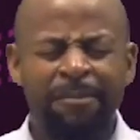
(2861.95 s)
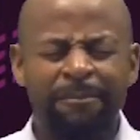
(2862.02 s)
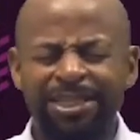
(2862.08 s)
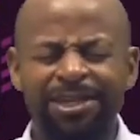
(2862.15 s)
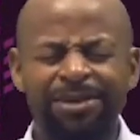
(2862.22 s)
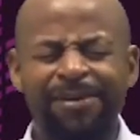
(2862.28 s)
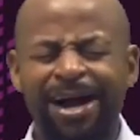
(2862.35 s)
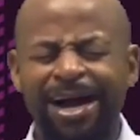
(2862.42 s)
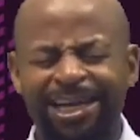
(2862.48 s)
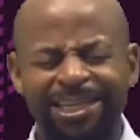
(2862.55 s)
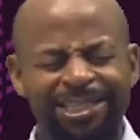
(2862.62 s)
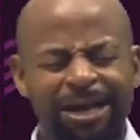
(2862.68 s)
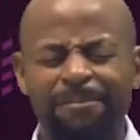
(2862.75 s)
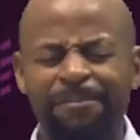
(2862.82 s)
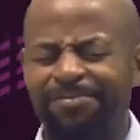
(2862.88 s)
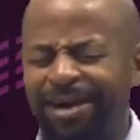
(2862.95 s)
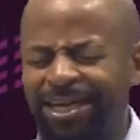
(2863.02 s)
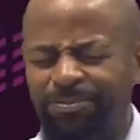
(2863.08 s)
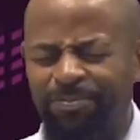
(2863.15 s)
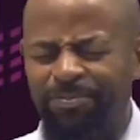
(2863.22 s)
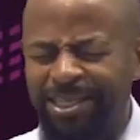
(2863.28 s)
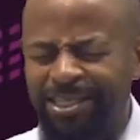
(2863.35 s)
Mudimaka, somebody
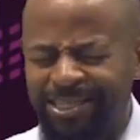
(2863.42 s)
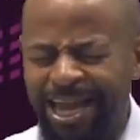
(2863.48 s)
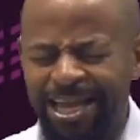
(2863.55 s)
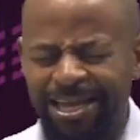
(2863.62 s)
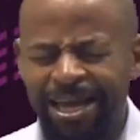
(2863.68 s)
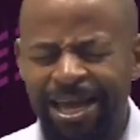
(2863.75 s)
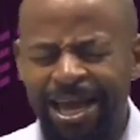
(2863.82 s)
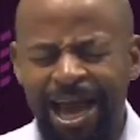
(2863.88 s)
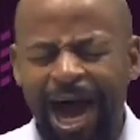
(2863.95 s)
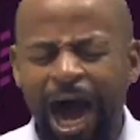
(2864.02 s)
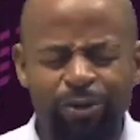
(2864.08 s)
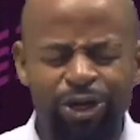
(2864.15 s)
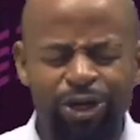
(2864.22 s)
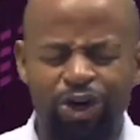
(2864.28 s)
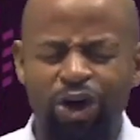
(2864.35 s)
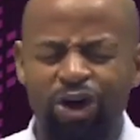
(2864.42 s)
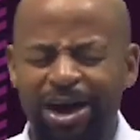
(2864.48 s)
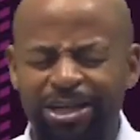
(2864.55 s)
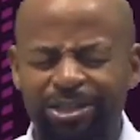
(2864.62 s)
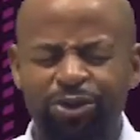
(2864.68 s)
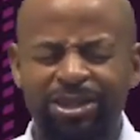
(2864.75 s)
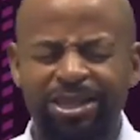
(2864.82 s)
might be saying, I will no
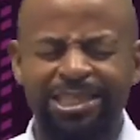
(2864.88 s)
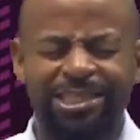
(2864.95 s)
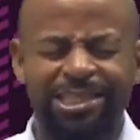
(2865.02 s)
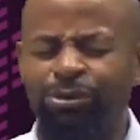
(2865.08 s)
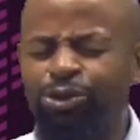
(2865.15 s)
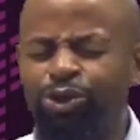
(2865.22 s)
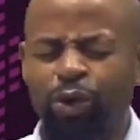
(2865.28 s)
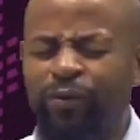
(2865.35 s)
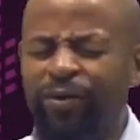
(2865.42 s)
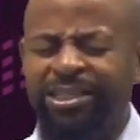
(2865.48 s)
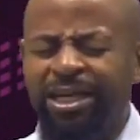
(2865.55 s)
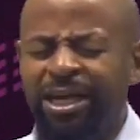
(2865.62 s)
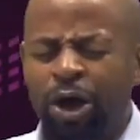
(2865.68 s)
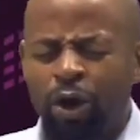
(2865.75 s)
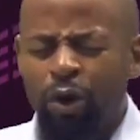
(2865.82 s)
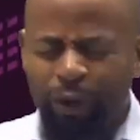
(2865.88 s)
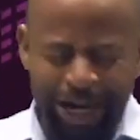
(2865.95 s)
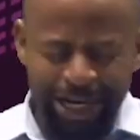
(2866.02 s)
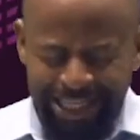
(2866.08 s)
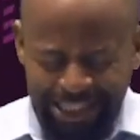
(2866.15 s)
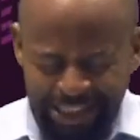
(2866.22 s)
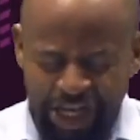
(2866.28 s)
longer do this. I will do it
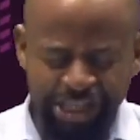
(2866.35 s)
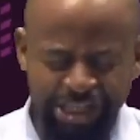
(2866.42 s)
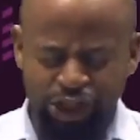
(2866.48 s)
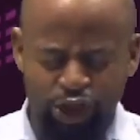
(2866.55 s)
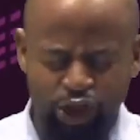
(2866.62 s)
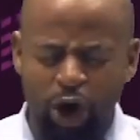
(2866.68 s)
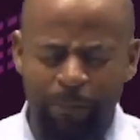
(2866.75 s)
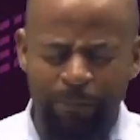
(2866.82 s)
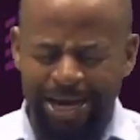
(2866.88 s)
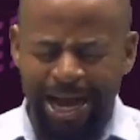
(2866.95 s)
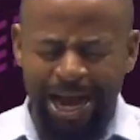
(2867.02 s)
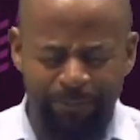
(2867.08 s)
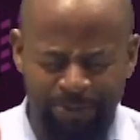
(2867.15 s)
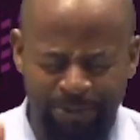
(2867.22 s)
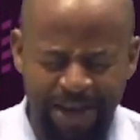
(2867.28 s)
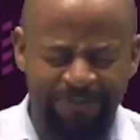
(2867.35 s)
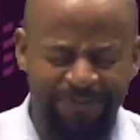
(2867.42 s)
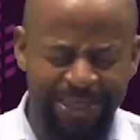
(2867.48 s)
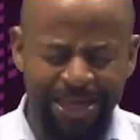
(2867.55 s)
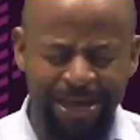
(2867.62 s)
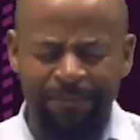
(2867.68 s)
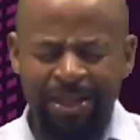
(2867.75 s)
when the church is open. I pray
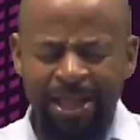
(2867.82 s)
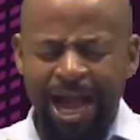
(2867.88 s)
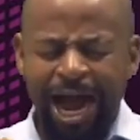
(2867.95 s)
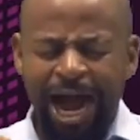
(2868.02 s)
for them.